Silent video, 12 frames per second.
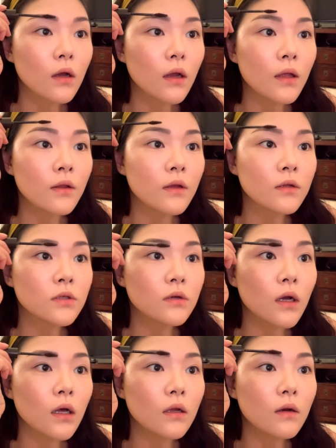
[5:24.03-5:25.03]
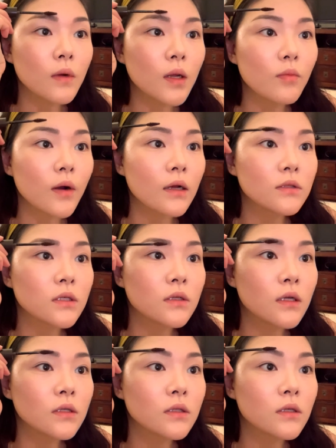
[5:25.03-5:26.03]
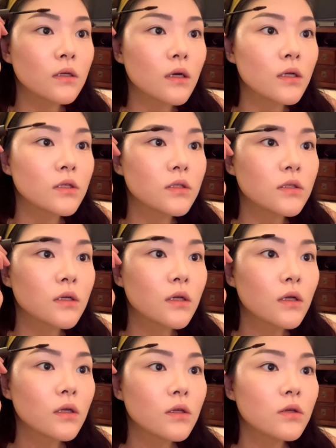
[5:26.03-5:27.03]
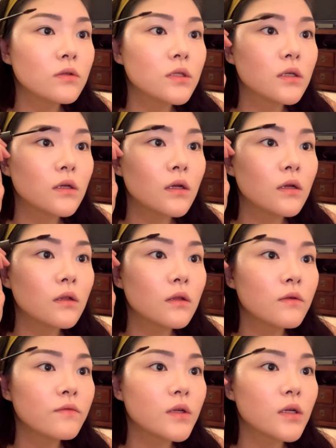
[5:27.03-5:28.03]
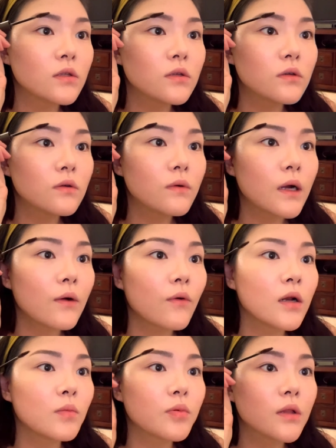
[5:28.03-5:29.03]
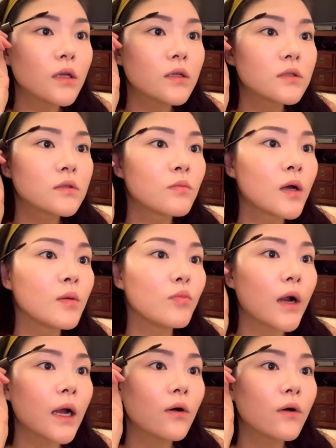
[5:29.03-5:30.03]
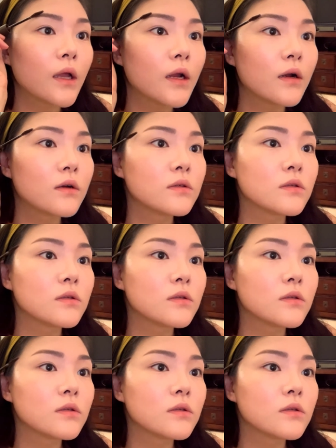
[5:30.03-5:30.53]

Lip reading: and then to color my brows in nicely, I just use it and lift it to where I want to place my brow hairs.